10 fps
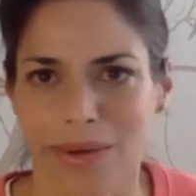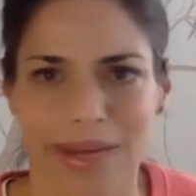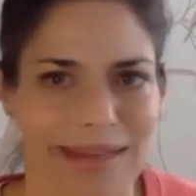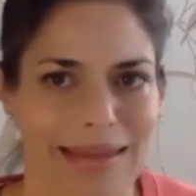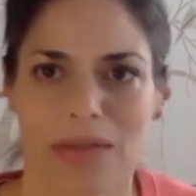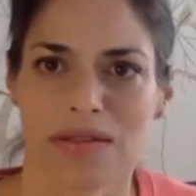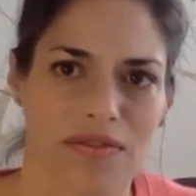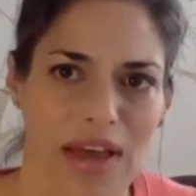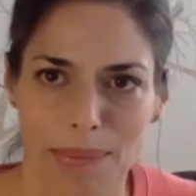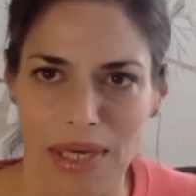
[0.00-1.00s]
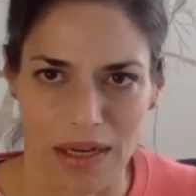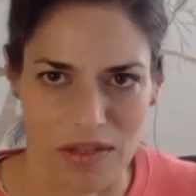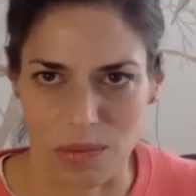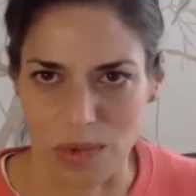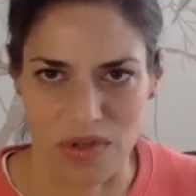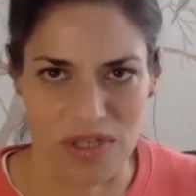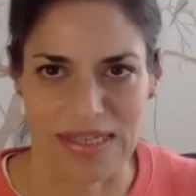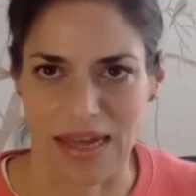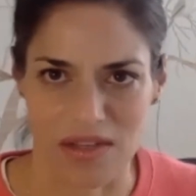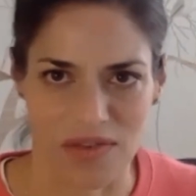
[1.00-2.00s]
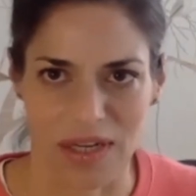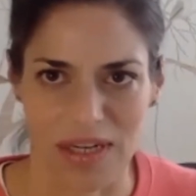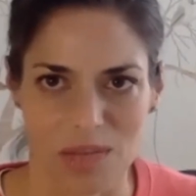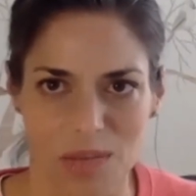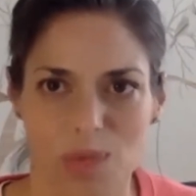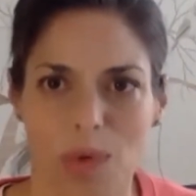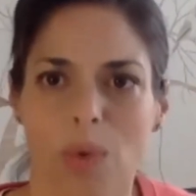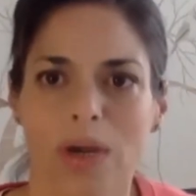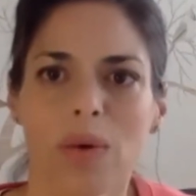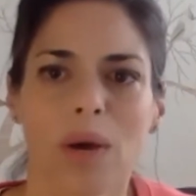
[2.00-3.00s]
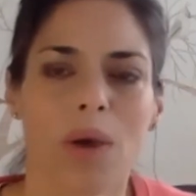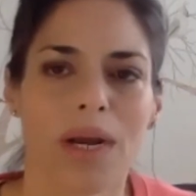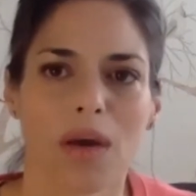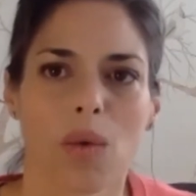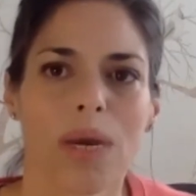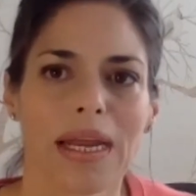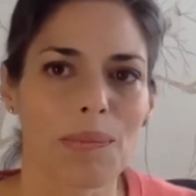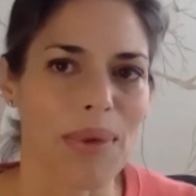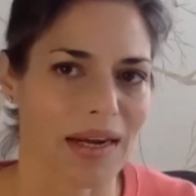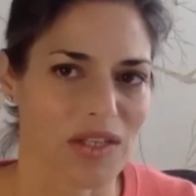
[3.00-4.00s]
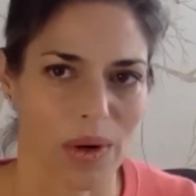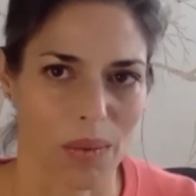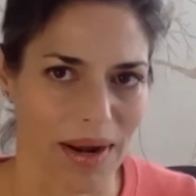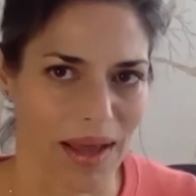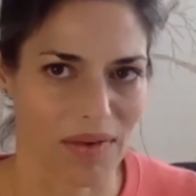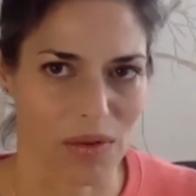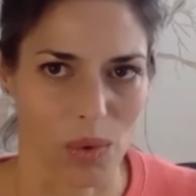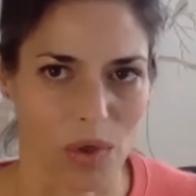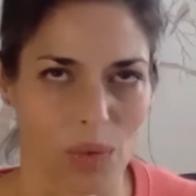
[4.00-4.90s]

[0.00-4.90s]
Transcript: thousands of happy customers and satisfied customers, but where do I want to go? What impact do I want to have on the world?